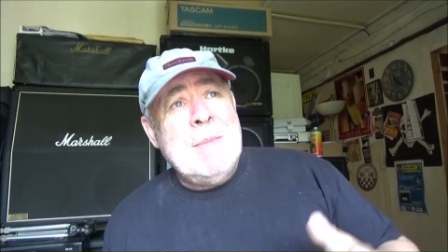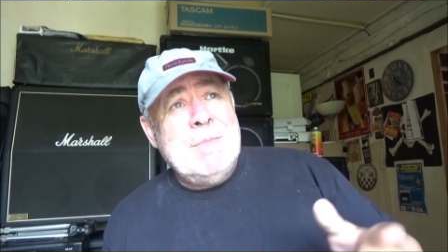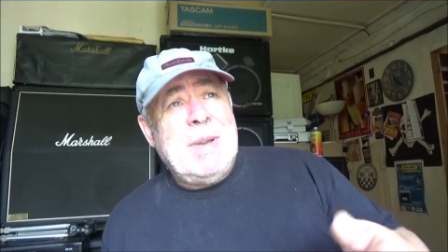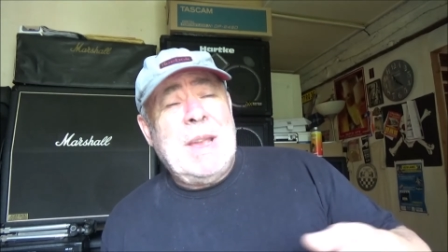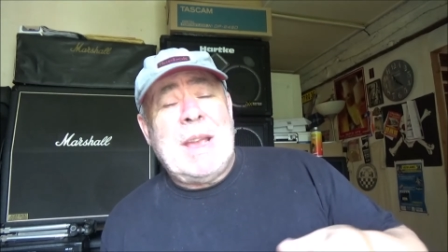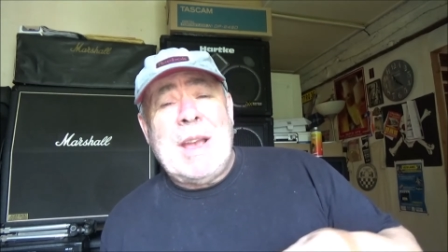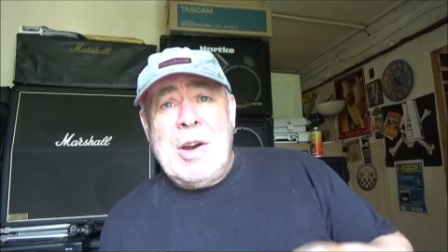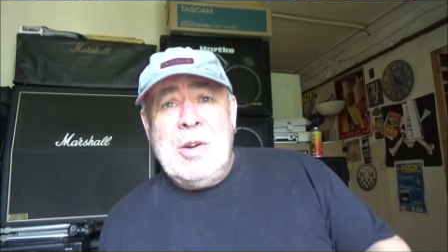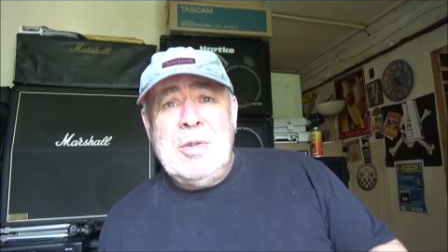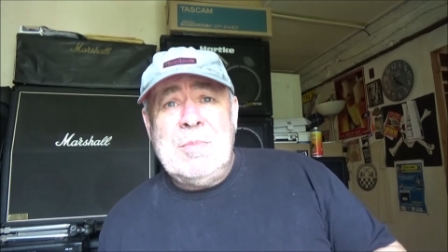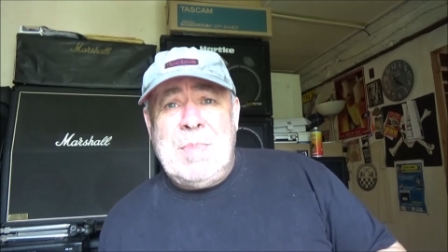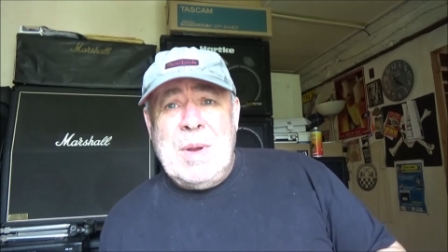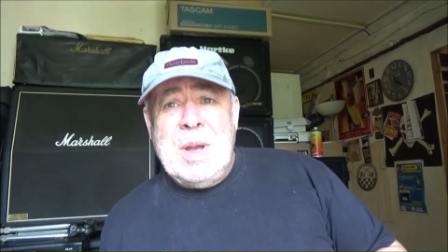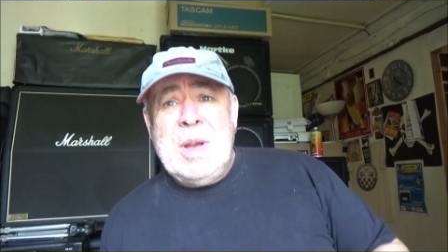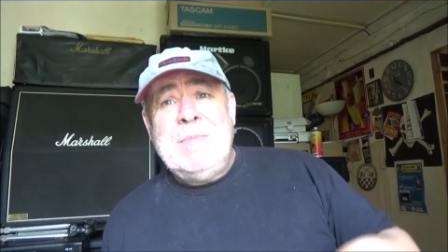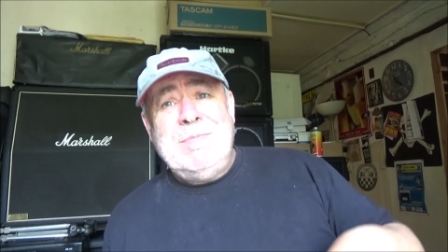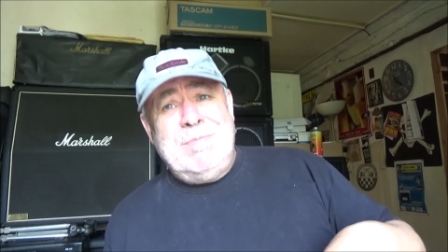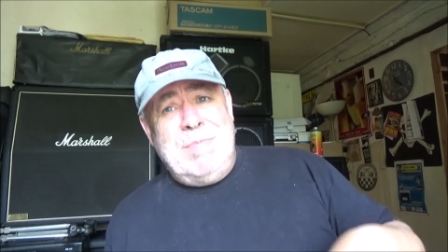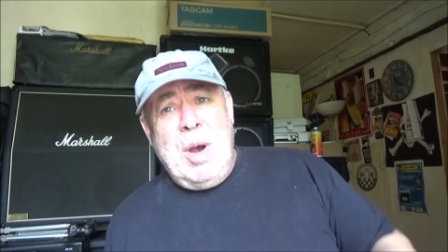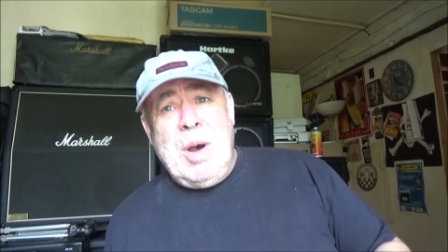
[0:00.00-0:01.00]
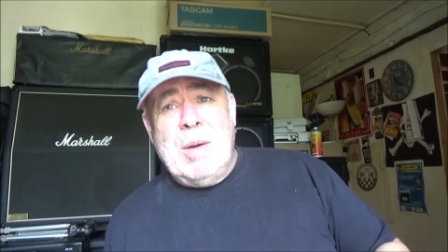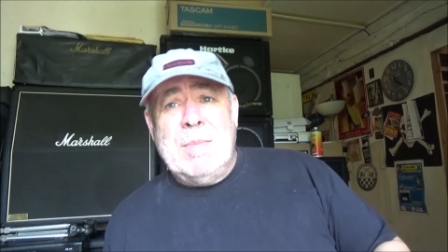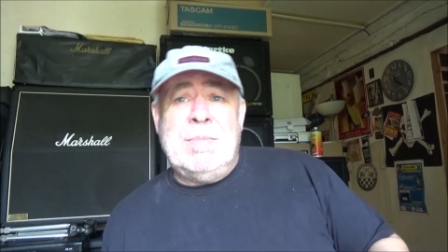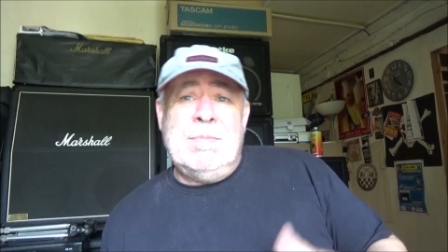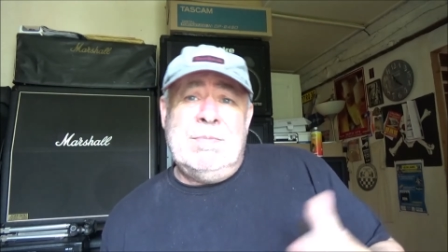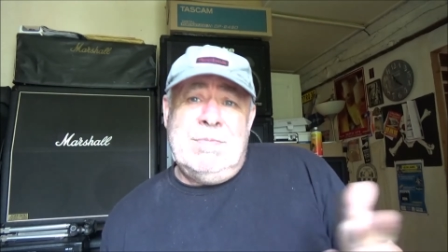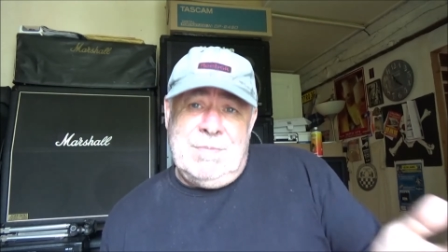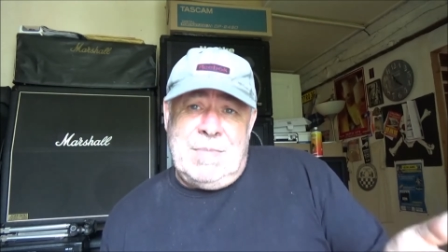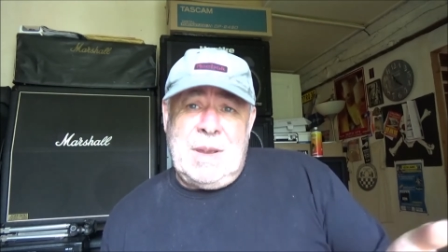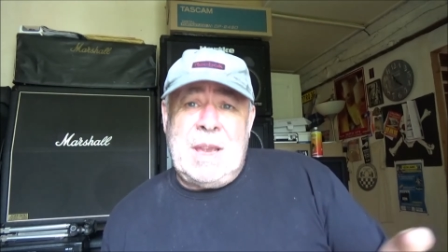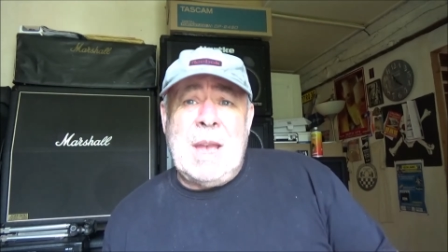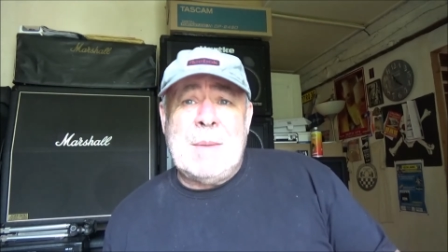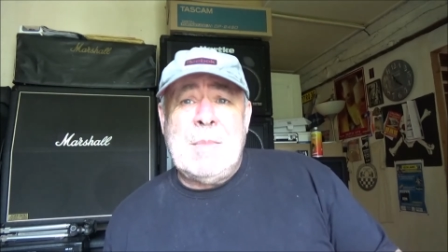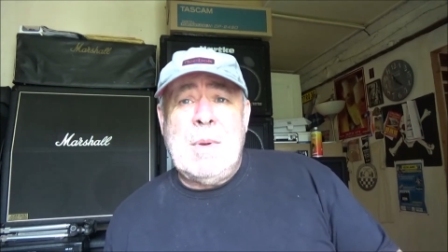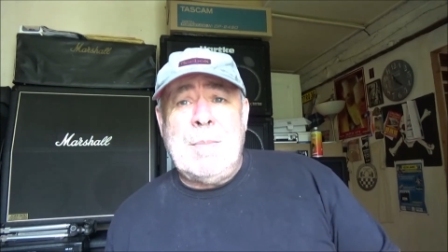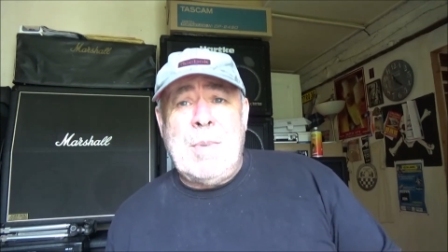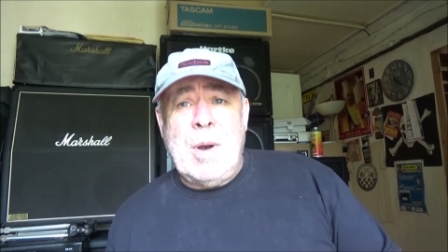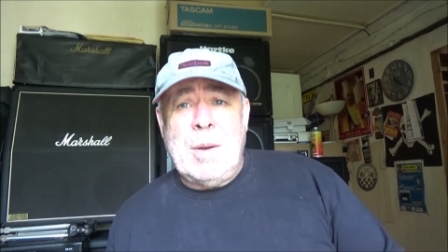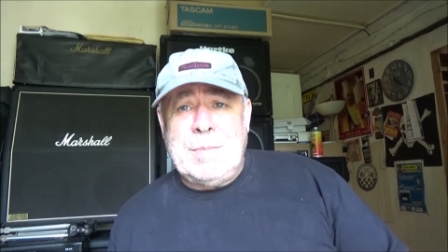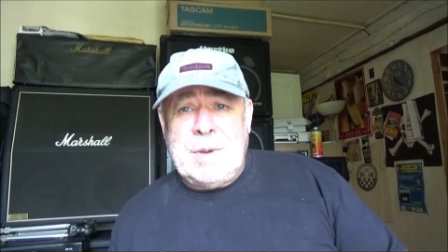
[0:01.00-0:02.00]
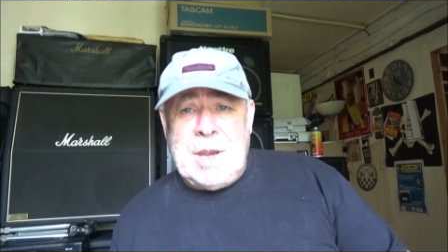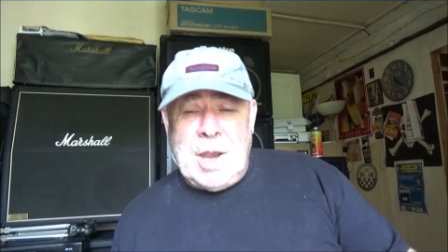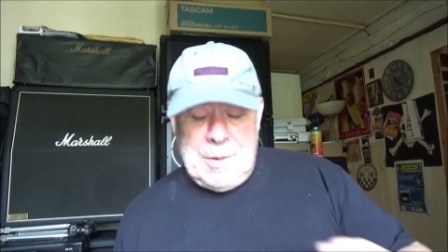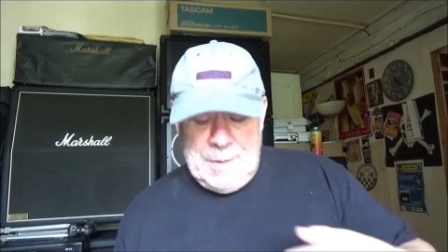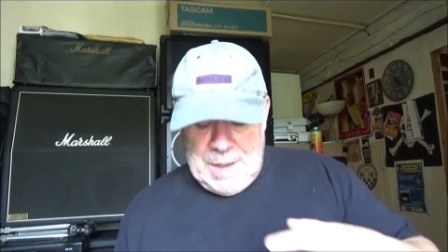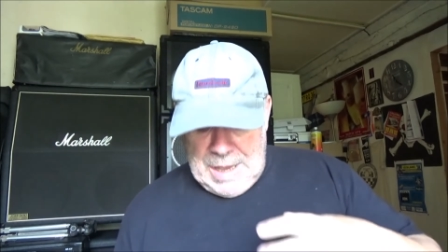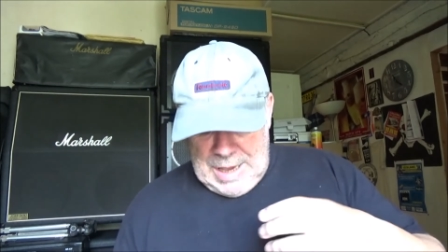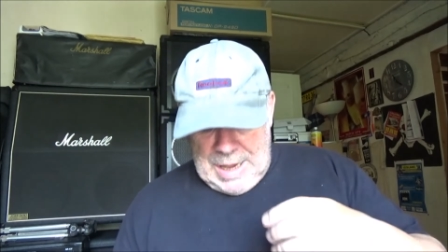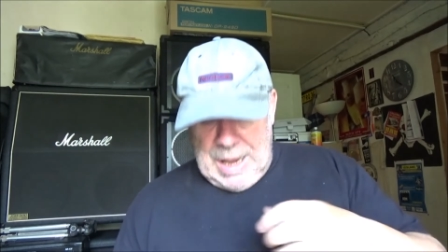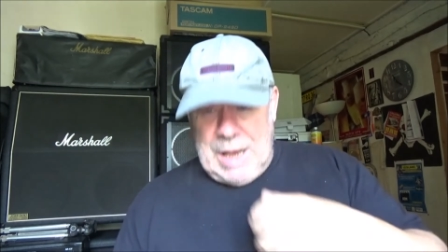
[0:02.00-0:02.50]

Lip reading: Big old bird Bob became a bob coat.